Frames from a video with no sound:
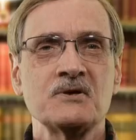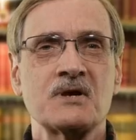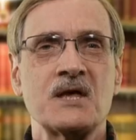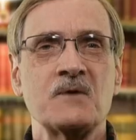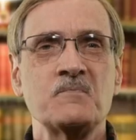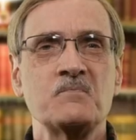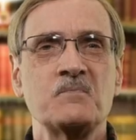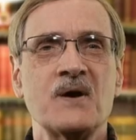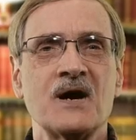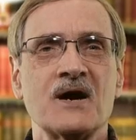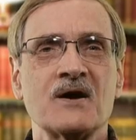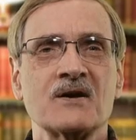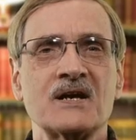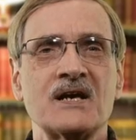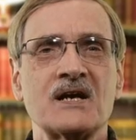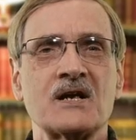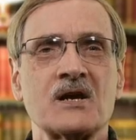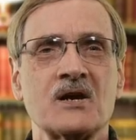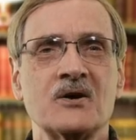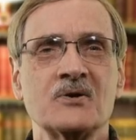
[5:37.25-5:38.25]
You can
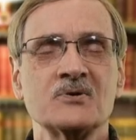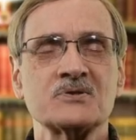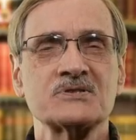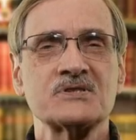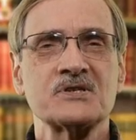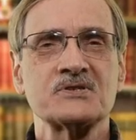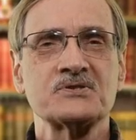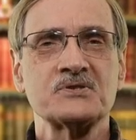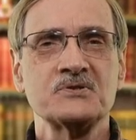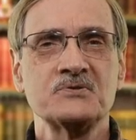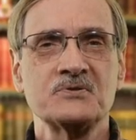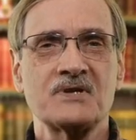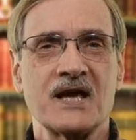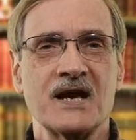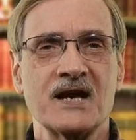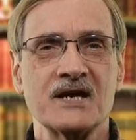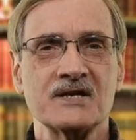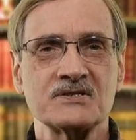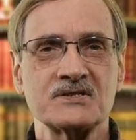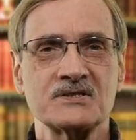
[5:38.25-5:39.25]
barely close the
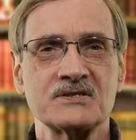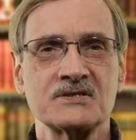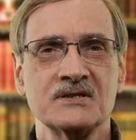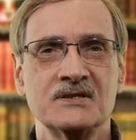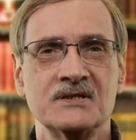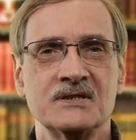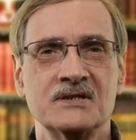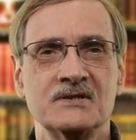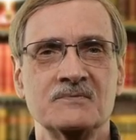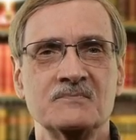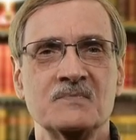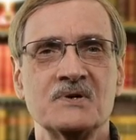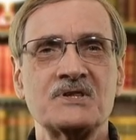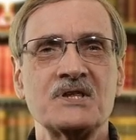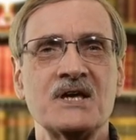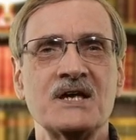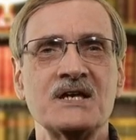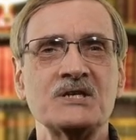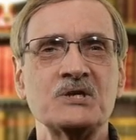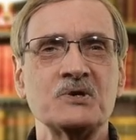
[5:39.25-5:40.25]
suitcase. But
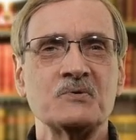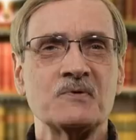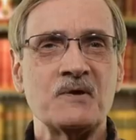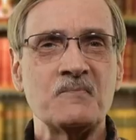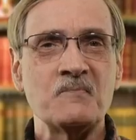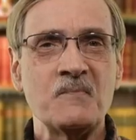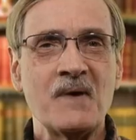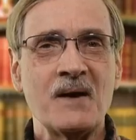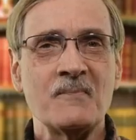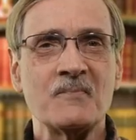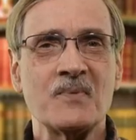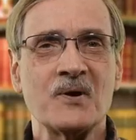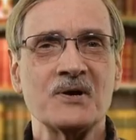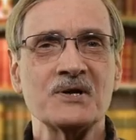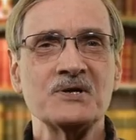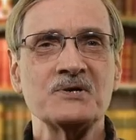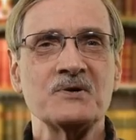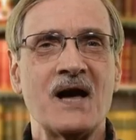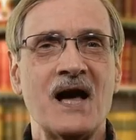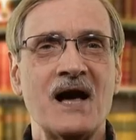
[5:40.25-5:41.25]
then you remember
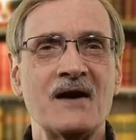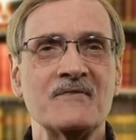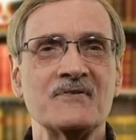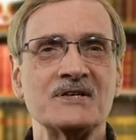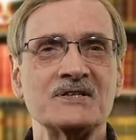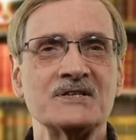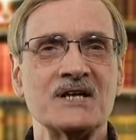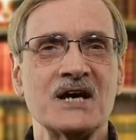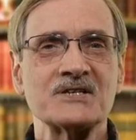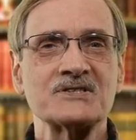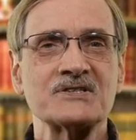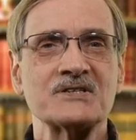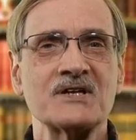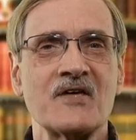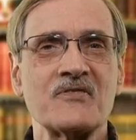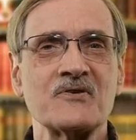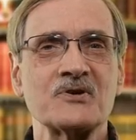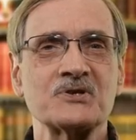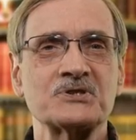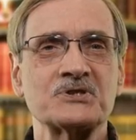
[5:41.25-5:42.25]
you have a dozen
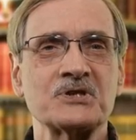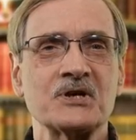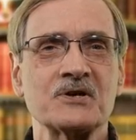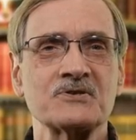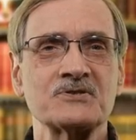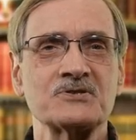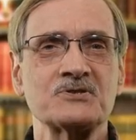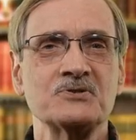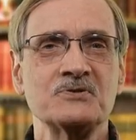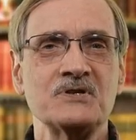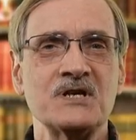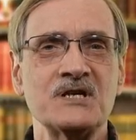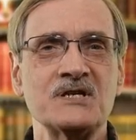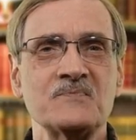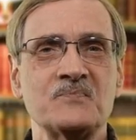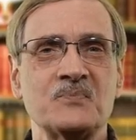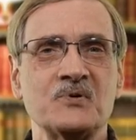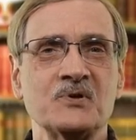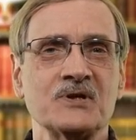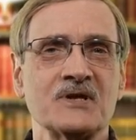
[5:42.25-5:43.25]
other shirts you need
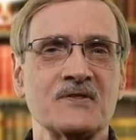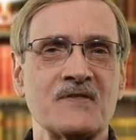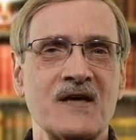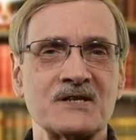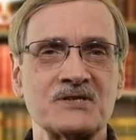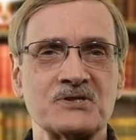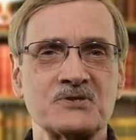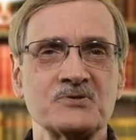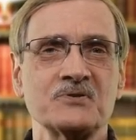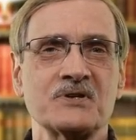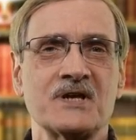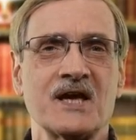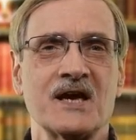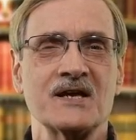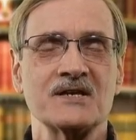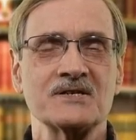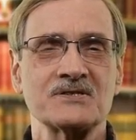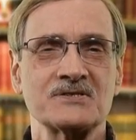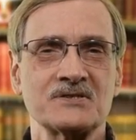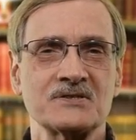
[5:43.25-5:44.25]
to put in that
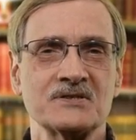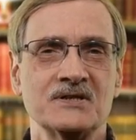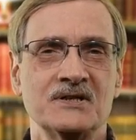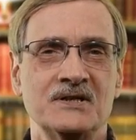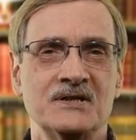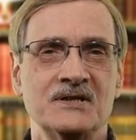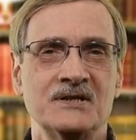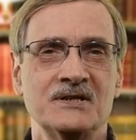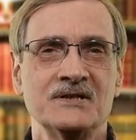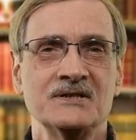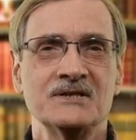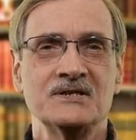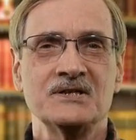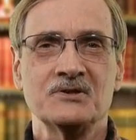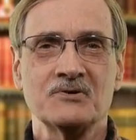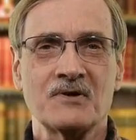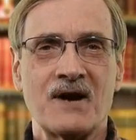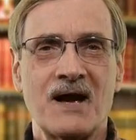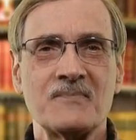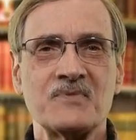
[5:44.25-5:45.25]
suitcase. You
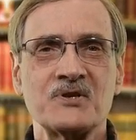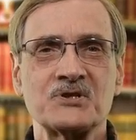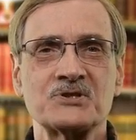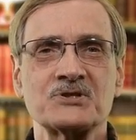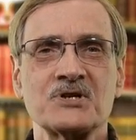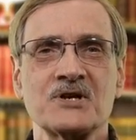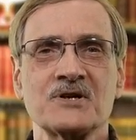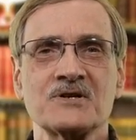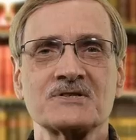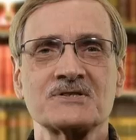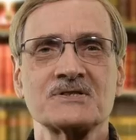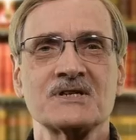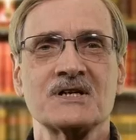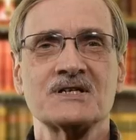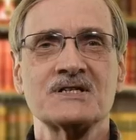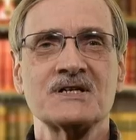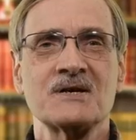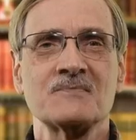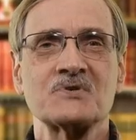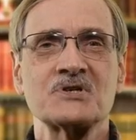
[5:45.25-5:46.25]
grab the shirts and
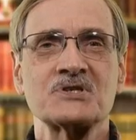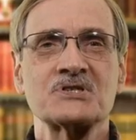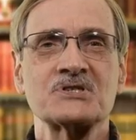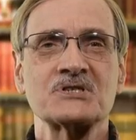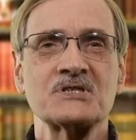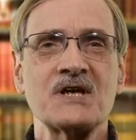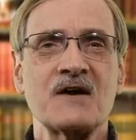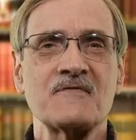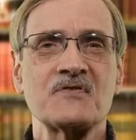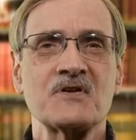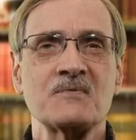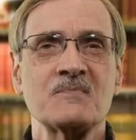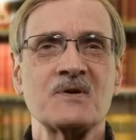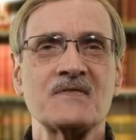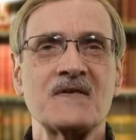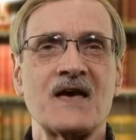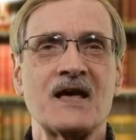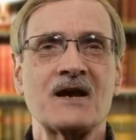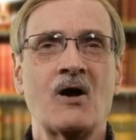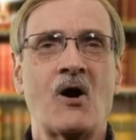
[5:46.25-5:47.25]
attempt to stuff them
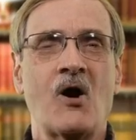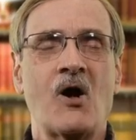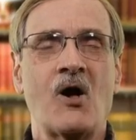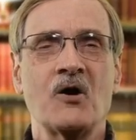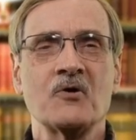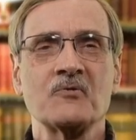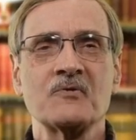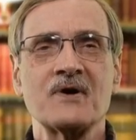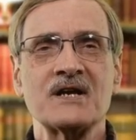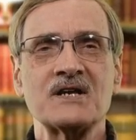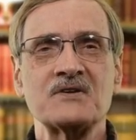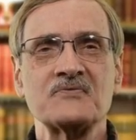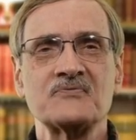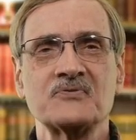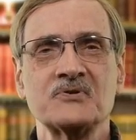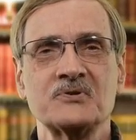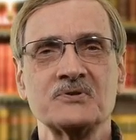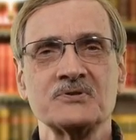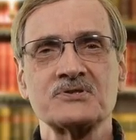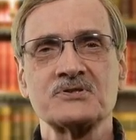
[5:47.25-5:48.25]
in that already
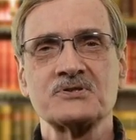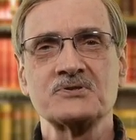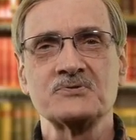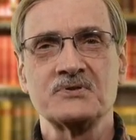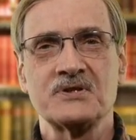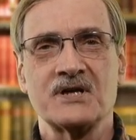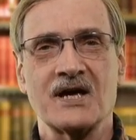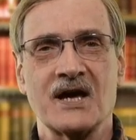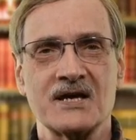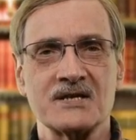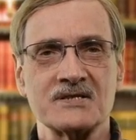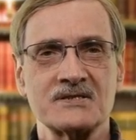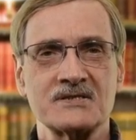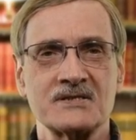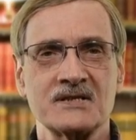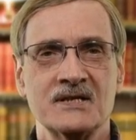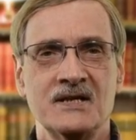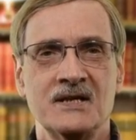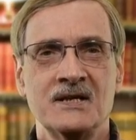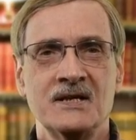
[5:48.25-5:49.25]
full
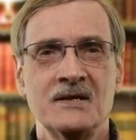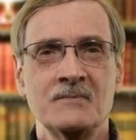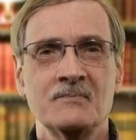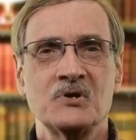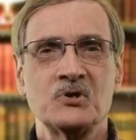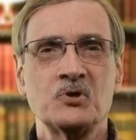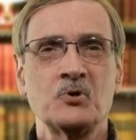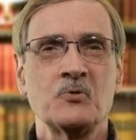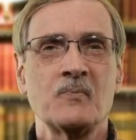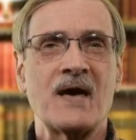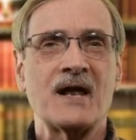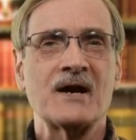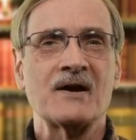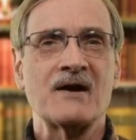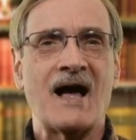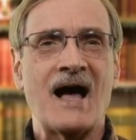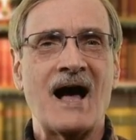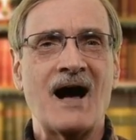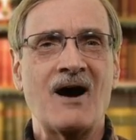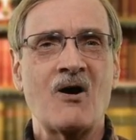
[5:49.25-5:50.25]
suitcase. But no
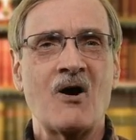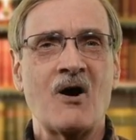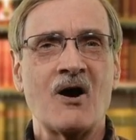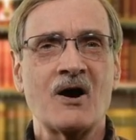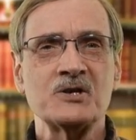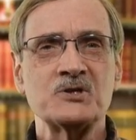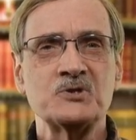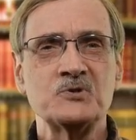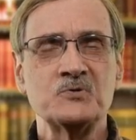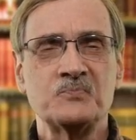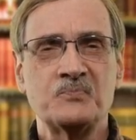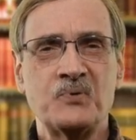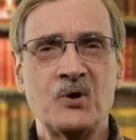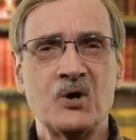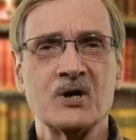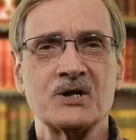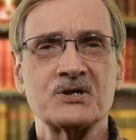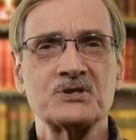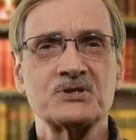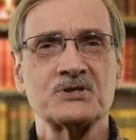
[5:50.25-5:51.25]
matter how hard you
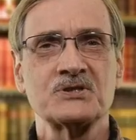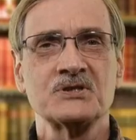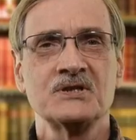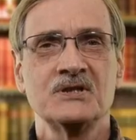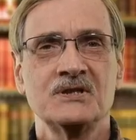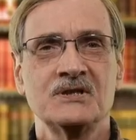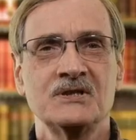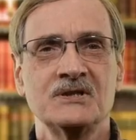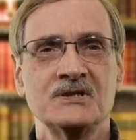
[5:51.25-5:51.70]
push,